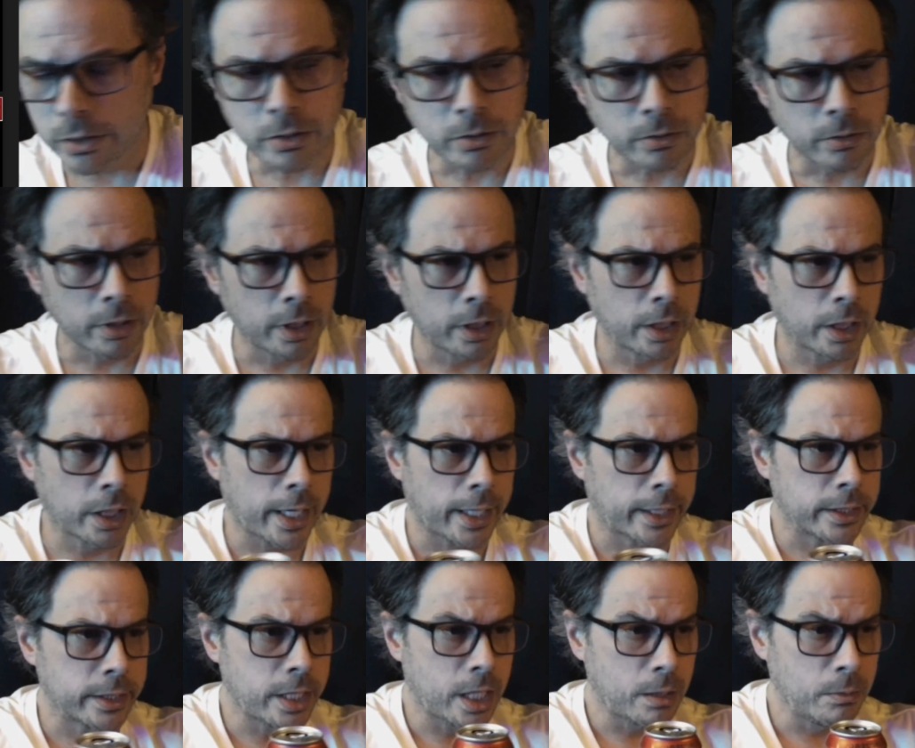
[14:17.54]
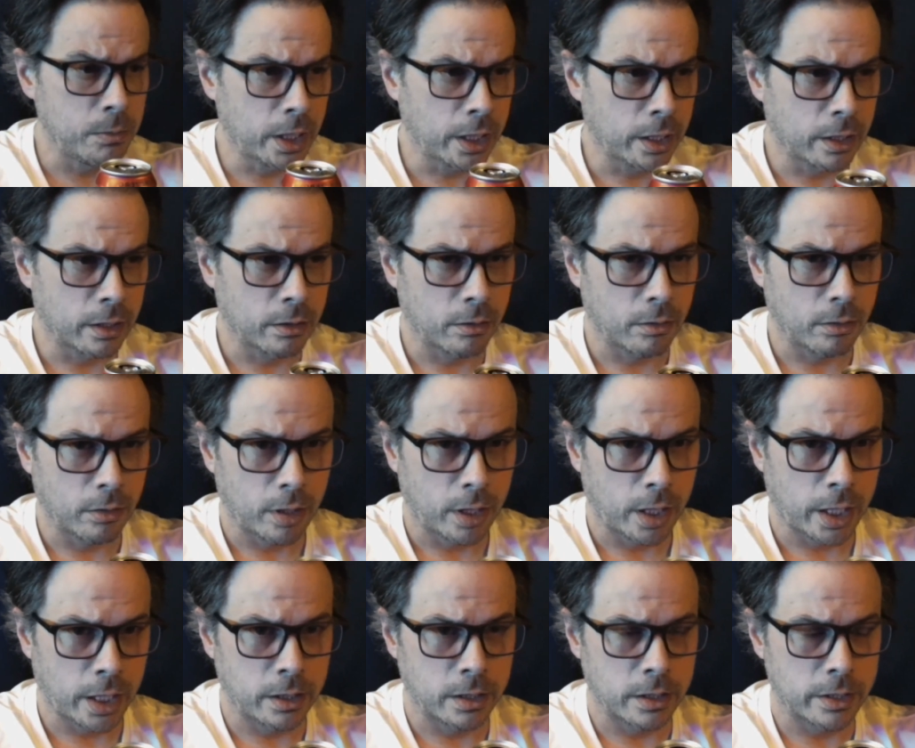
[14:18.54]
industry and academia.
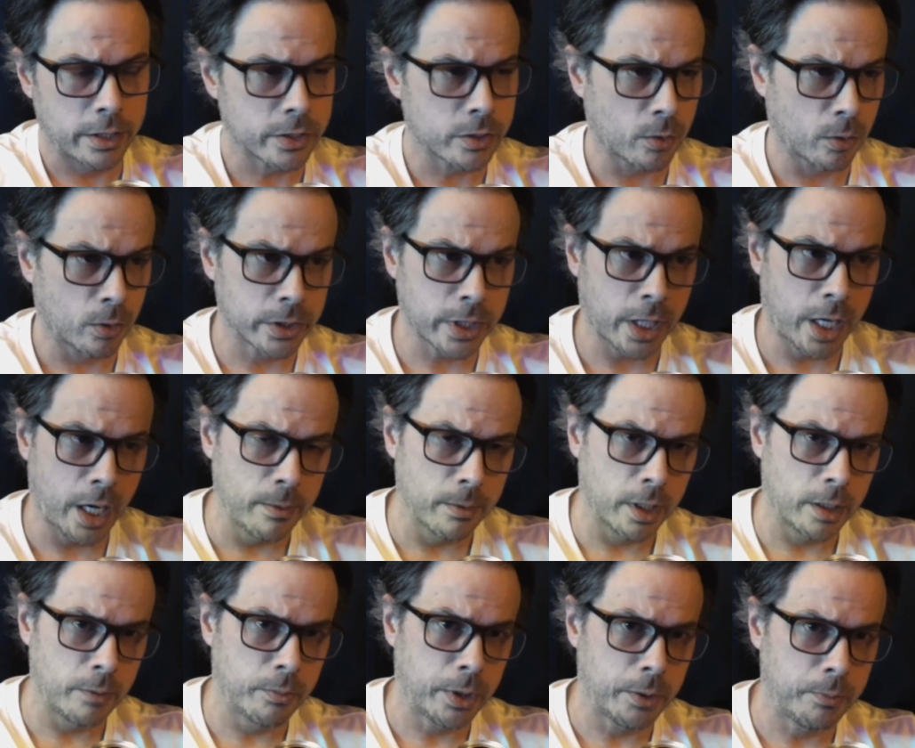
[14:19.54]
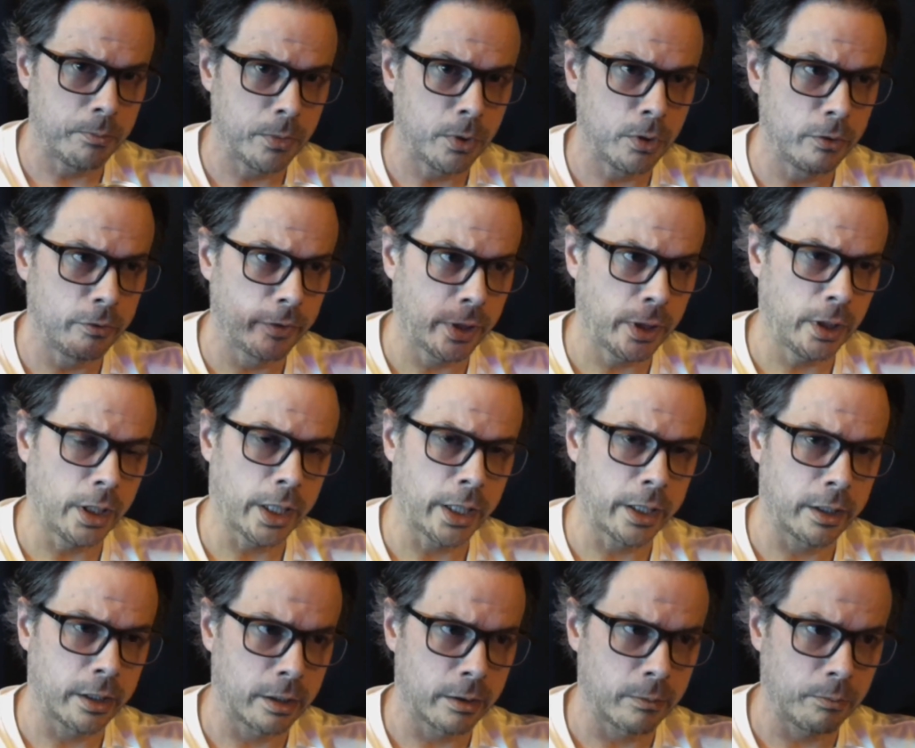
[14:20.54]
And this whole time I've been moving
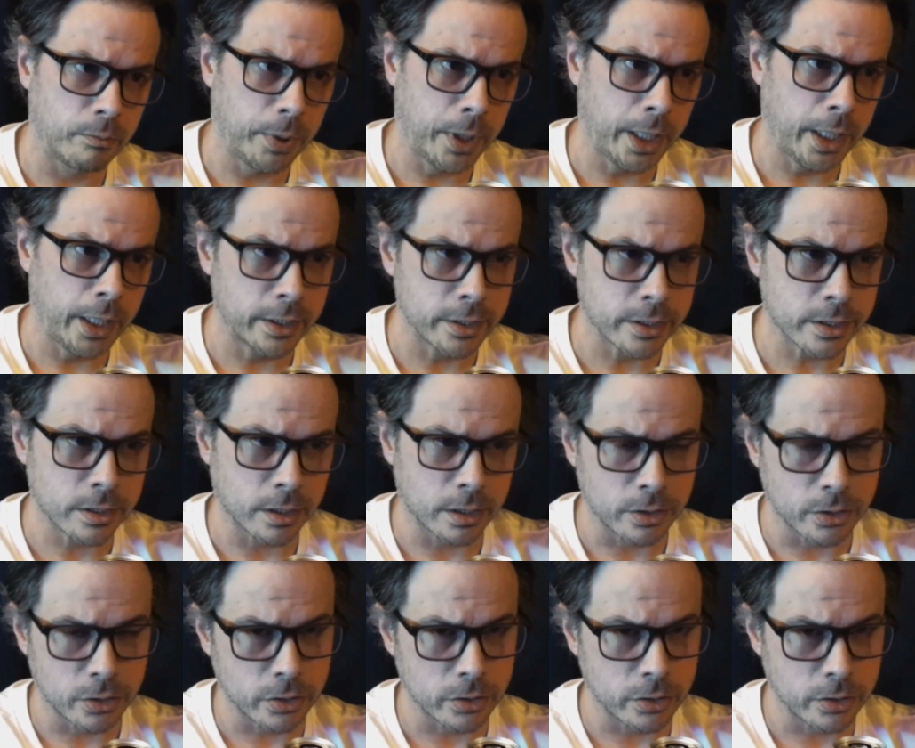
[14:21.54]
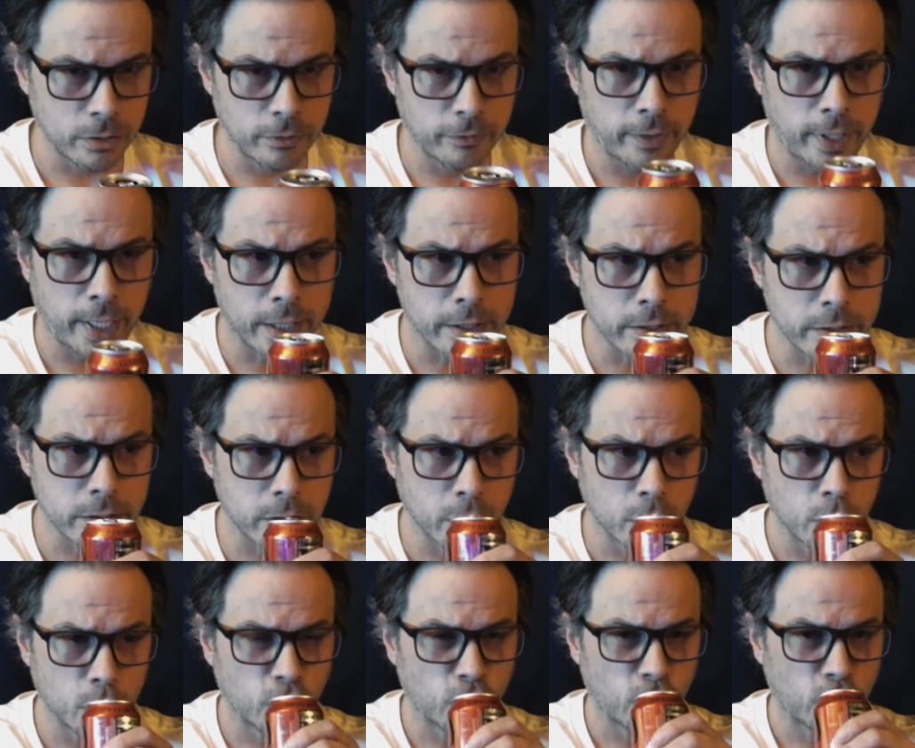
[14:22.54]
at a pace that's just too fast.
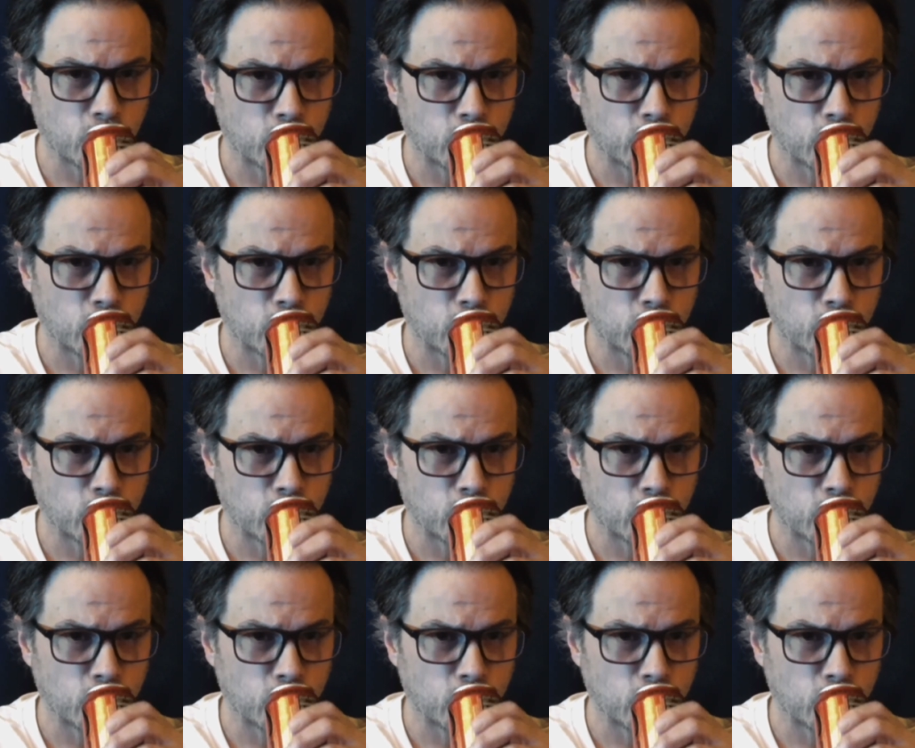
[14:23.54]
